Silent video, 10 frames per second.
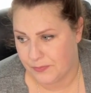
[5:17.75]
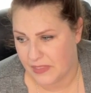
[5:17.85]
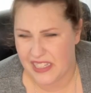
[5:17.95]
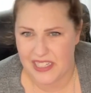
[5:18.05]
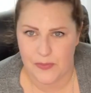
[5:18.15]

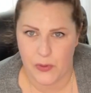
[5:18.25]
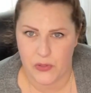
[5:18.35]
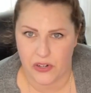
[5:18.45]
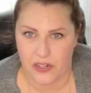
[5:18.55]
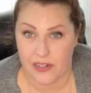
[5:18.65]
at least most
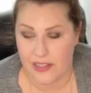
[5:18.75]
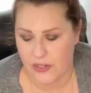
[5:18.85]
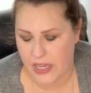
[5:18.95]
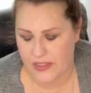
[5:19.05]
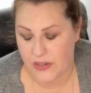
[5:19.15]
art,
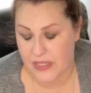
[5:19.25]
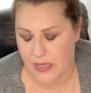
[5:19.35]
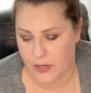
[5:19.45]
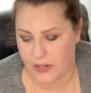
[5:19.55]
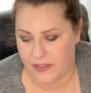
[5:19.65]
there's
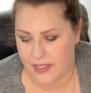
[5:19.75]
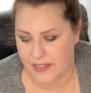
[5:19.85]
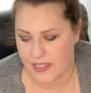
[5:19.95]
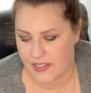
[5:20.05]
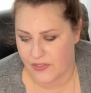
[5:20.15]
some art that
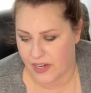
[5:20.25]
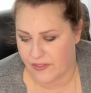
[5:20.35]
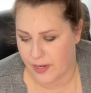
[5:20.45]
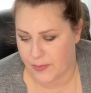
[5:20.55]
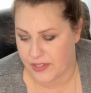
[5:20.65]
is very,
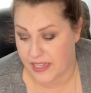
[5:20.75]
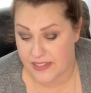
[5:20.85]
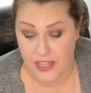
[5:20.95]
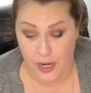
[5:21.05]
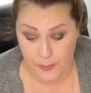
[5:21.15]
very precise,
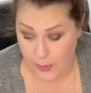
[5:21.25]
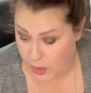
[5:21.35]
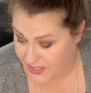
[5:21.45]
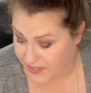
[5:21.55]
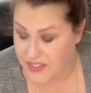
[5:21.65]
and there are
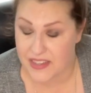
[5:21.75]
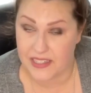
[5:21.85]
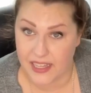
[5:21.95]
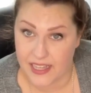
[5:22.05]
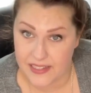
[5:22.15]
parts of stained
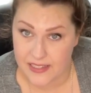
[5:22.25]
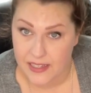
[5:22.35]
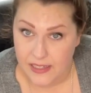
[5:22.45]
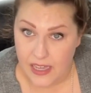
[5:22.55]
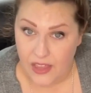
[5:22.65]
glass
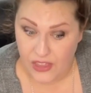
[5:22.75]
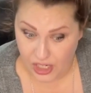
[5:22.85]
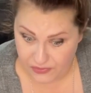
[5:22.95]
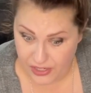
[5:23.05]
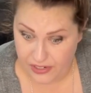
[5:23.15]
that are
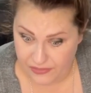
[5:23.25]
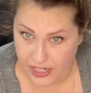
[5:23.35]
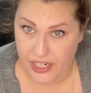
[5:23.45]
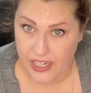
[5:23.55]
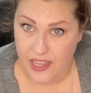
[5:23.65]
very,
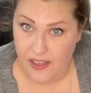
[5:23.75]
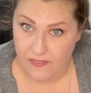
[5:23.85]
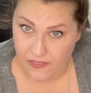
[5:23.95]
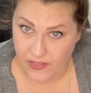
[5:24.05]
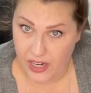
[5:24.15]
very,
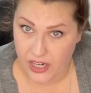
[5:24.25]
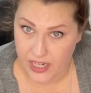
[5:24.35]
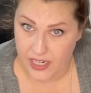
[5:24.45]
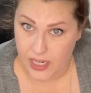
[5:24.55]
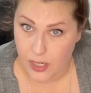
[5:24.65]

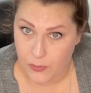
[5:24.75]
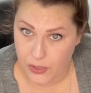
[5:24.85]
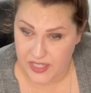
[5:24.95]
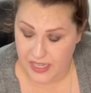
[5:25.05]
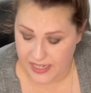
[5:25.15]
very
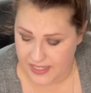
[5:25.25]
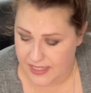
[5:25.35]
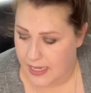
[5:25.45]
precise.